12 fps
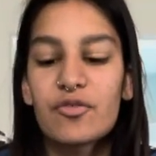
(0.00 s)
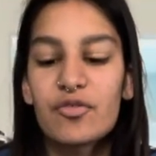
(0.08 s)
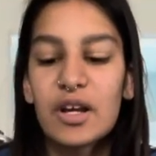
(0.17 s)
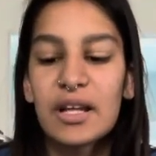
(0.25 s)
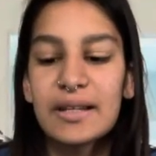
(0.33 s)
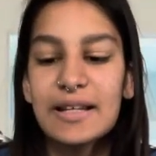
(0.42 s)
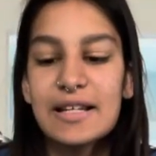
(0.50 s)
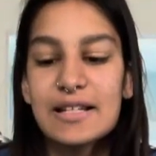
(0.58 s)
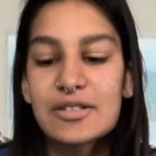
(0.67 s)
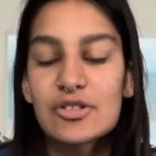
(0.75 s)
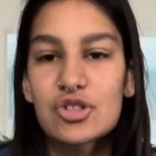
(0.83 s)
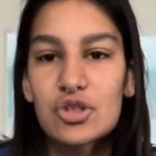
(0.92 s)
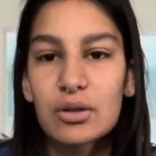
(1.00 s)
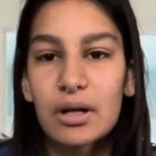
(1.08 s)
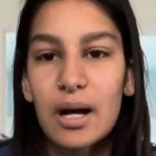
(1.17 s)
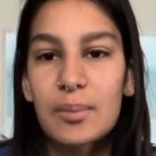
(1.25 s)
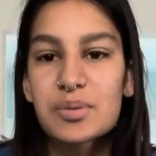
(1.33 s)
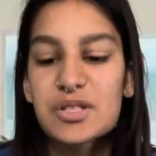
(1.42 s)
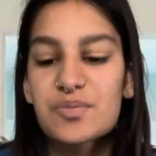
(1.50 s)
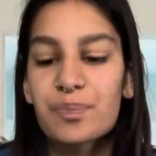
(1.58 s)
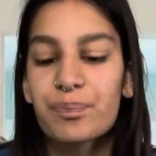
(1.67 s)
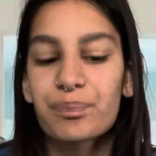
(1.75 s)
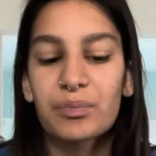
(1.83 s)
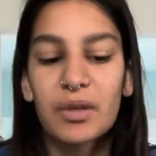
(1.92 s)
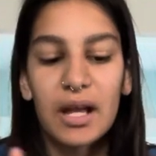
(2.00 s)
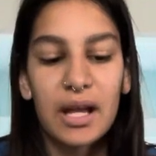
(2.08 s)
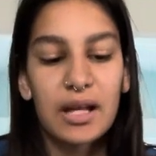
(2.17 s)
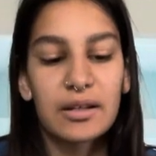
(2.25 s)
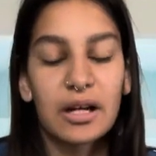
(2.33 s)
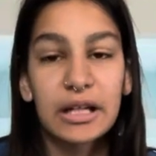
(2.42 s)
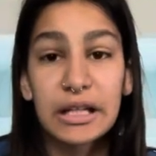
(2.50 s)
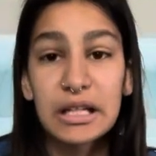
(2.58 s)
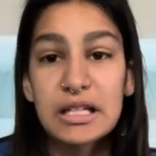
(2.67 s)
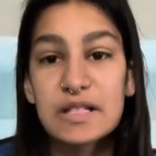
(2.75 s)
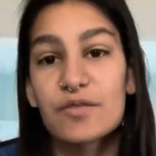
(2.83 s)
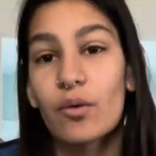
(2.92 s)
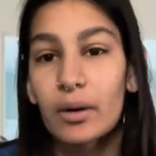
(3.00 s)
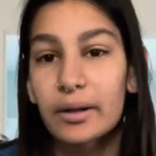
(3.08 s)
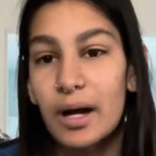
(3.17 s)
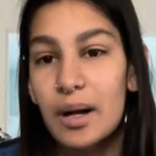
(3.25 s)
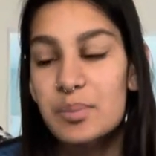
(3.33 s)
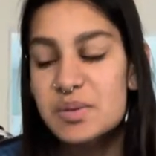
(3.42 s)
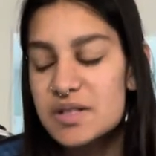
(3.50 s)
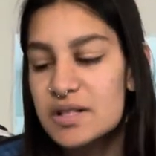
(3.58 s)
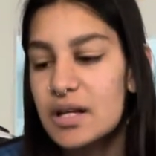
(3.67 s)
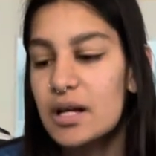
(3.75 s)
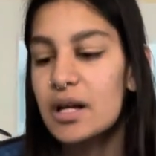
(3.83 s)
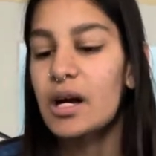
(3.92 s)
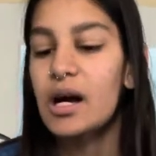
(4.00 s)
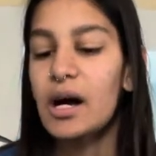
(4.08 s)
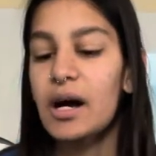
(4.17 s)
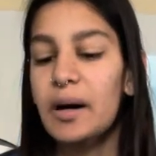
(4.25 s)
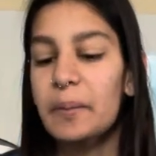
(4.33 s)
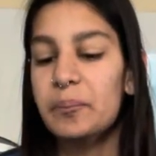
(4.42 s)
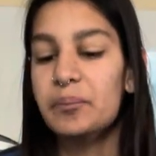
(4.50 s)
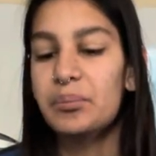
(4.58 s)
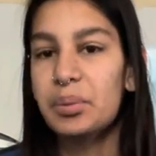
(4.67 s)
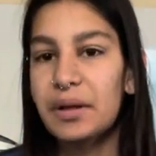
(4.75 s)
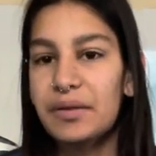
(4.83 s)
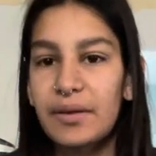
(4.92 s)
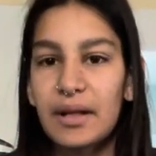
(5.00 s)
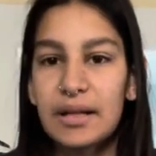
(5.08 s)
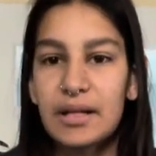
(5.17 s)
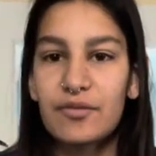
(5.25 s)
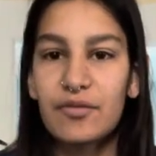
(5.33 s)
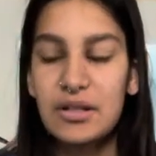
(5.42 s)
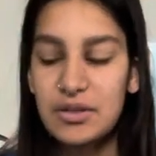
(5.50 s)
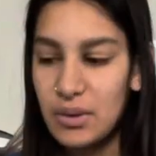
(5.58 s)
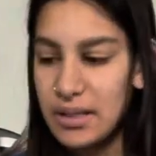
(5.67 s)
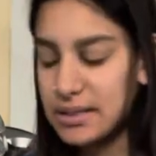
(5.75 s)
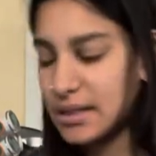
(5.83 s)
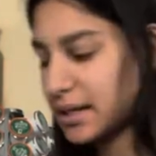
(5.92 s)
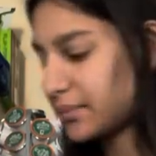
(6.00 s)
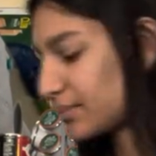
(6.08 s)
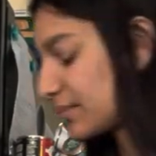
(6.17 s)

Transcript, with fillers: Finn eats two cups, and Duncan eats four cups, um, but they get fed twice a day,